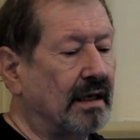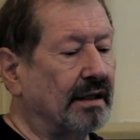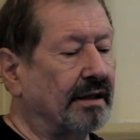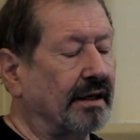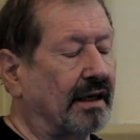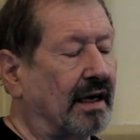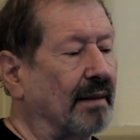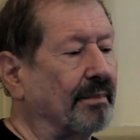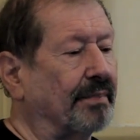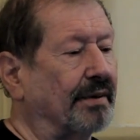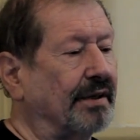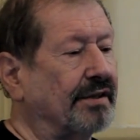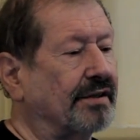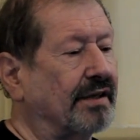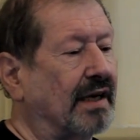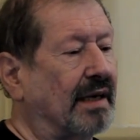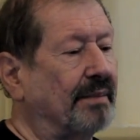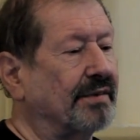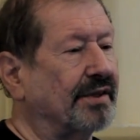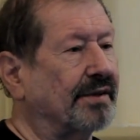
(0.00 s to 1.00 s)
the
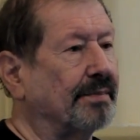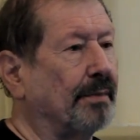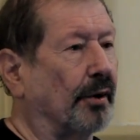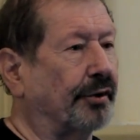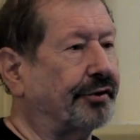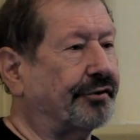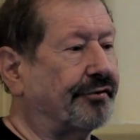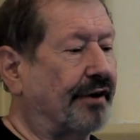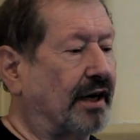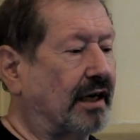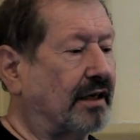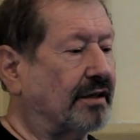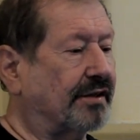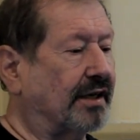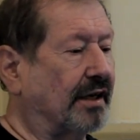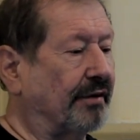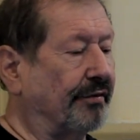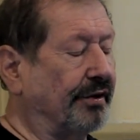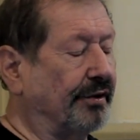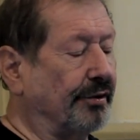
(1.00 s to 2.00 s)
company's name is Motrex.
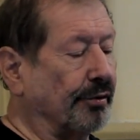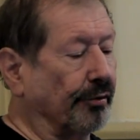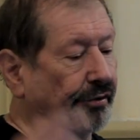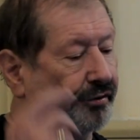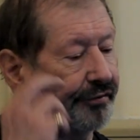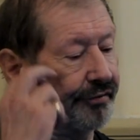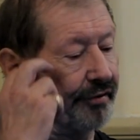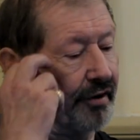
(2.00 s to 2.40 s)
They're in North